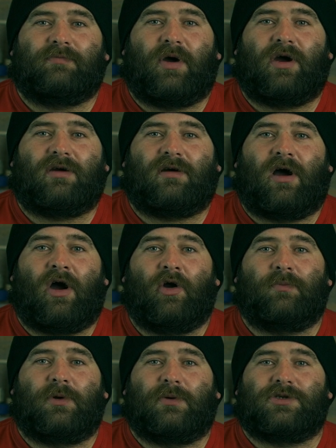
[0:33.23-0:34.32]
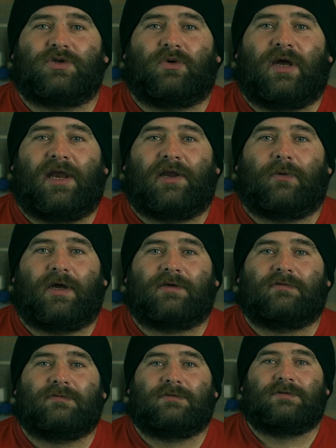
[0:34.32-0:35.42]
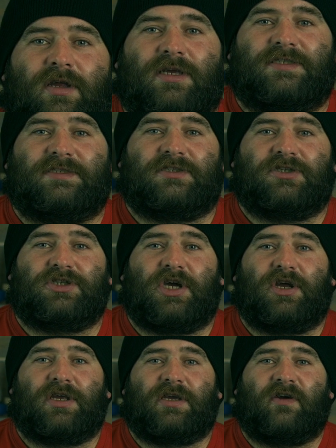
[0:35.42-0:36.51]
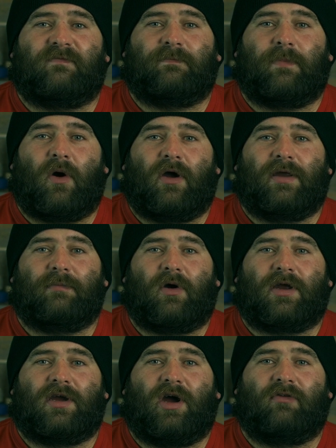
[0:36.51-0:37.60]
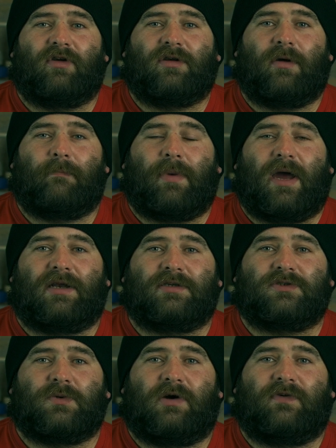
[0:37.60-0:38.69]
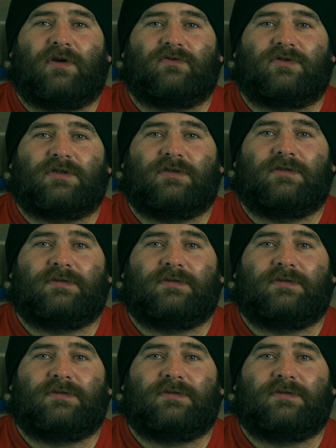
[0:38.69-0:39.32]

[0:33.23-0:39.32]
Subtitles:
but I hope you enjoy it anyway. This is the journey of buying my current Bandit 1200.